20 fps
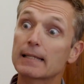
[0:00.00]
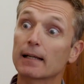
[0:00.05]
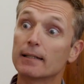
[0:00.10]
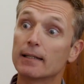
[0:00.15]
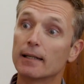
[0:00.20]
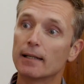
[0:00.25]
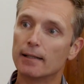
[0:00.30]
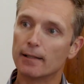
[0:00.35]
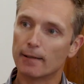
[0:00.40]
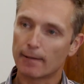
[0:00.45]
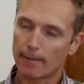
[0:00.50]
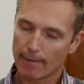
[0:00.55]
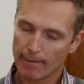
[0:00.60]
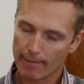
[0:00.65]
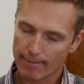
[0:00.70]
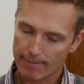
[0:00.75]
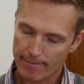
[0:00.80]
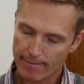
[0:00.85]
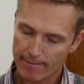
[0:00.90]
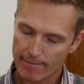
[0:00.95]
I did.
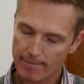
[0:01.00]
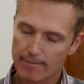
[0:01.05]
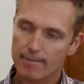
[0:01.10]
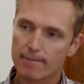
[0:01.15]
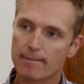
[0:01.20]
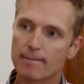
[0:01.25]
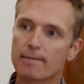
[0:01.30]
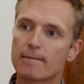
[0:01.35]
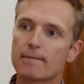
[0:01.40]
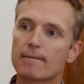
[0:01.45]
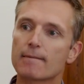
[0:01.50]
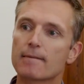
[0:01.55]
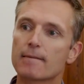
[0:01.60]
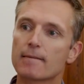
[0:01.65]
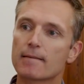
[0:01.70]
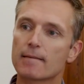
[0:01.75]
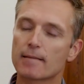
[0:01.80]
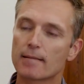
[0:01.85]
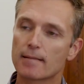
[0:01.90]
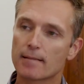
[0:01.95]
Drop. How, how did
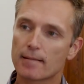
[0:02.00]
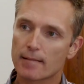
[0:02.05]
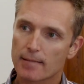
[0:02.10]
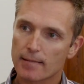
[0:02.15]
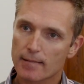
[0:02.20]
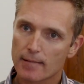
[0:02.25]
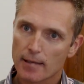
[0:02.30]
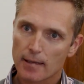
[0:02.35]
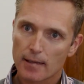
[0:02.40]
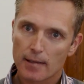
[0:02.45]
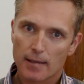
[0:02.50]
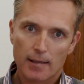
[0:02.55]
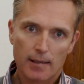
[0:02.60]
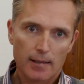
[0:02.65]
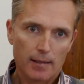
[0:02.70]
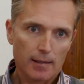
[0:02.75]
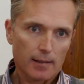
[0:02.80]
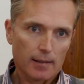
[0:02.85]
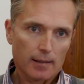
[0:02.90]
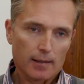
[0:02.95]
you feel about that?
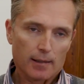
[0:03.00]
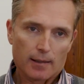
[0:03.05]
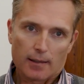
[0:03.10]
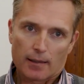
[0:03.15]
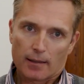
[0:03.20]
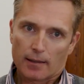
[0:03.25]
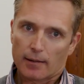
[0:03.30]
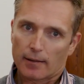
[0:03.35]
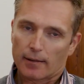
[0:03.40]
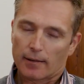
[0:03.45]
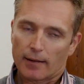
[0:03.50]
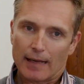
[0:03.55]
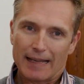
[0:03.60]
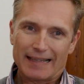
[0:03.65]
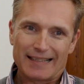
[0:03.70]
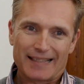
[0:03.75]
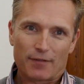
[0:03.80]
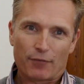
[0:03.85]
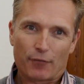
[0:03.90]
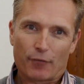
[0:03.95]

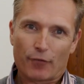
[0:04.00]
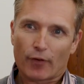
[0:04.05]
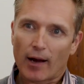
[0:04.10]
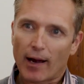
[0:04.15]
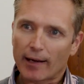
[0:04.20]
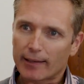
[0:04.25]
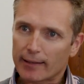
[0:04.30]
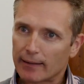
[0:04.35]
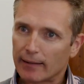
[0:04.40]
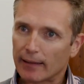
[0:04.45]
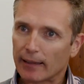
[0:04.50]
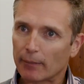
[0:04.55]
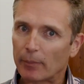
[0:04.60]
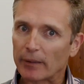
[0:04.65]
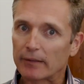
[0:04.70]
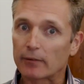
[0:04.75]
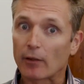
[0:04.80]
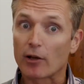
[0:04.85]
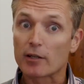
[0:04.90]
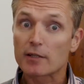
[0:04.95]
it's frightening,
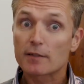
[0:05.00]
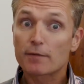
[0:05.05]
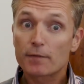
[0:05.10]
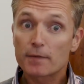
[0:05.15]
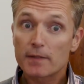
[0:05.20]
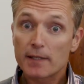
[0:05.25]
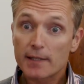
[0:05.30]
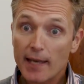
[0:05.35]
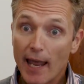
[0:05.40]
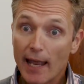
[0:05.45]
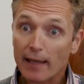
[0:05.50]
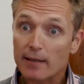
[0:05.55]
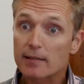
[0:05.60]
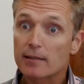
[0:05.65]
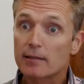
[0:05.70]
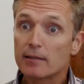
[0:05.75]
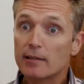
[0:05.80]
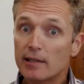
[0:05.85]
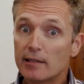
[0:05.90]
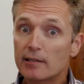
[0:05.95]
but those
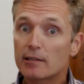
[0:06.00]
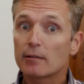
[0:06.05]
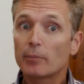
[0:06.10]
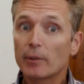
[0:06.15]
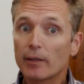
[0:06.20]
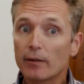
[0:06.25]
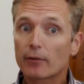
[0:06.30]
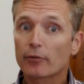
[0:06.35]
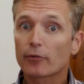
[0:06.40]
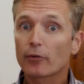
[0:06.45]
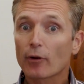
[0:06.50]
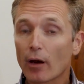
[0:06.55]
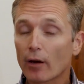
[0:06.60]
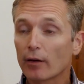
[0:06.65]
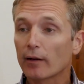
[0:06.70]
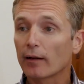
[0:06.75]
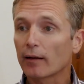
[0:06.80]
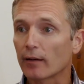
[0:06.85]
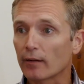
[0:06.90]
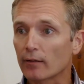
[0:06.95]
stats need to be
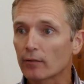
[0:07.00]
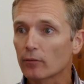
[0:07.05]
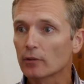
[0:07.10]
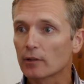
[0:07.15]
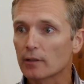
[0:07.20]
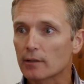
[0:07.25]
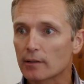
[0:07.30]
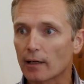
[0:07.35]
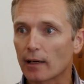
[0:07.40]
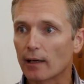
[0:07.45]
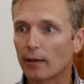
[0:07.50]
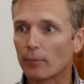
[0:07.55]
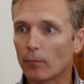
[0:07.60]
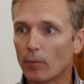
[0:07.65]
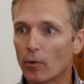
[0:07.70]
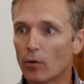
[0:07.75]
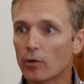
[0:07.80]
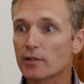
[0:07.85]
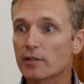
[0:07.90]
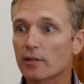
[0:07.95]
thrown at us all the time,
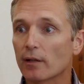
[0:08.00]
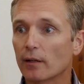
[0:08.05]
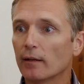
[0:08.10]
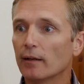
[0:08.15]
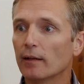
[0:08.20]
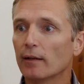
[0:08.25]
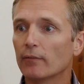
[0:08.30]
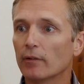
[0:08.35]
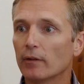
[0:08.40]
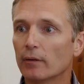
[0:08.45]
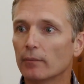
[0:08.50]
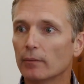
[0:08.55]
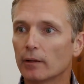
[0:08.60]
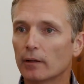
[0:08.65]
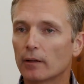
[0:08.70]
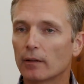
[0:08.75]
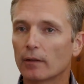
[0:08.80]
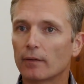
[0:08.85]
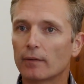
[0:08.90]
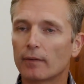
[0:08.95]
more so than ever, sure.
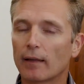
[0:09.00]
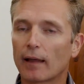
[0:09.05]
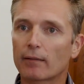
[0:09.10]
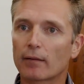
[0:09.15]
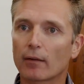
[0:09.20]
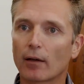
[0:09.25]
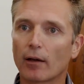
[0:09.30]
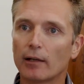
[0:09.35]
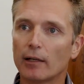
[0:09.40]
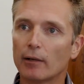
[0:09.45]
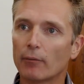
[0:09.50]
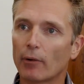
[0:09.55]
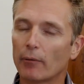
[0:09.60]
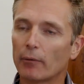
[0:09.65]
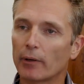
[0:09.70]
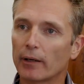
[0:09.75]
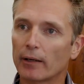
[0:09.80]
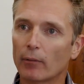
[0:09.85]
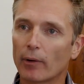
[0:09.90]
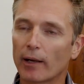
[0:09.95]
because that's the only way
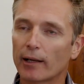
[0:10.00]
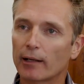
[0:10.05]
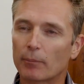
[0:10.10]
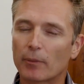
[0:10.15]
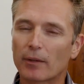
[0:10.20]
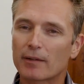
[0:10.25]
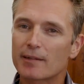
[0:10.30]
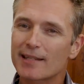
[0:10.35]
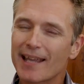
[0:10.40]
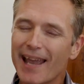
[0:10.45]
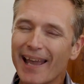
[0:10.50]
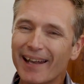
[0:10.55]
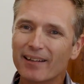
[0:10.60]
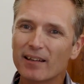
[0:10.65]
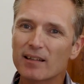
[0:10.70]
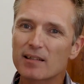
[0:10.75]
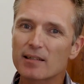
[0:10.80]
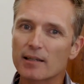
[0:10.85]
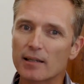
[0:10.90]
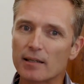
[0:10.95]
we're going to wake up. The
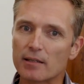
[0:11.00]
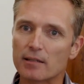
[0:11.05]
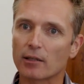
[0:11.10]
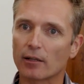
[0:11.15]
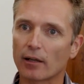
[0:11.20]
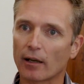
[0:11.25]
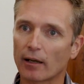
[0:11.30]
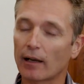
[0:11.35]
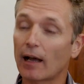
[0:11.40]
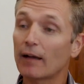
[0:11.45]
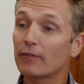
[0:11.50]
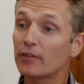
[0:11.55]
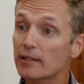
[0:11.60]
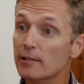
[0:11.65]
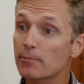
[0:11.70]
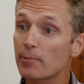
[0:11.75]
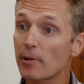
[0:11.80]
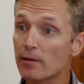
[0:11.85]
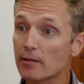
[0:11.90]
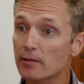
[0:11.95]
sadness is, you know, and I've
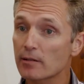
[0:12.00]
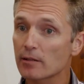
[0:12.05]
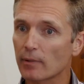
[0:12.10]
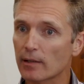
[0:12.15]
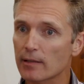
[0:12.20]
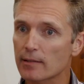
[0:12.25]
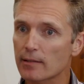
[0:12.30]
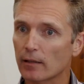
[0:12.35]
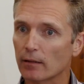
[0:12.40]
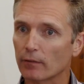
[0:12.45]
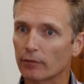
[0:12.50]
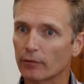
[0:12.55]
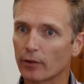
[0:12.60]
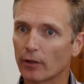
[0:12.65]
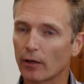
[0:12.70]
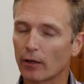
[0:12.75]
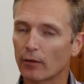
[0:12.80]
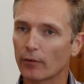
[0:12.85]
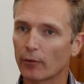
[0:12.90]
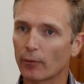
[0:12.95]
experienced it myself,
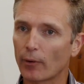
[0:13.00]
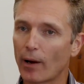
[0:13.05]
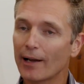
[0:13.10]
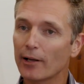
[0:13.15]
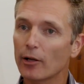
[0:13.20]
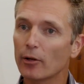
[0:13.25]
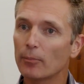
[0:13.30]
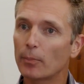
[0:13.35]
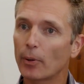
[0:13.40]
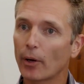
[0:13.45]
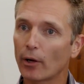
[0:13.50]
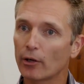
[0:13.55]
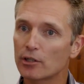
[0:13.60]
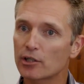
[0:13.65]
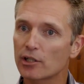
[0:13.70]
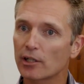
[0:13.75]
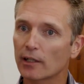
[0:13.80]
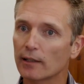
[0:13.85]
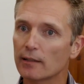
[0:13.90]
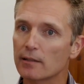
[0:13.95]
you know, the rhino
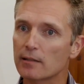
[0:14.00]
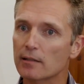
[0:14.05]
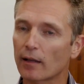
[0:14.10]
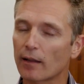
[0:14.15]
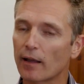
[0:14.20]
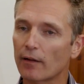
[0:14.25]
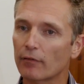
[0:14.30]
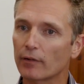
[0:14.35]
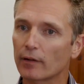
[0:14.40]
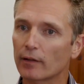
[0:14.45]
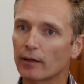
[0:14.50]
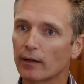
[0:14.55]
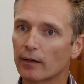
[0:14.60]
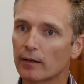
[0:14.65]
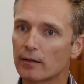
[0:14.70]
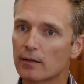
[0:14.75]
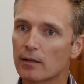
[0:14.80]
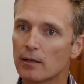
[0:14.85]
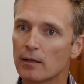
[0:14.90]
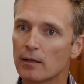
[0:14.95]
poaching in South Africa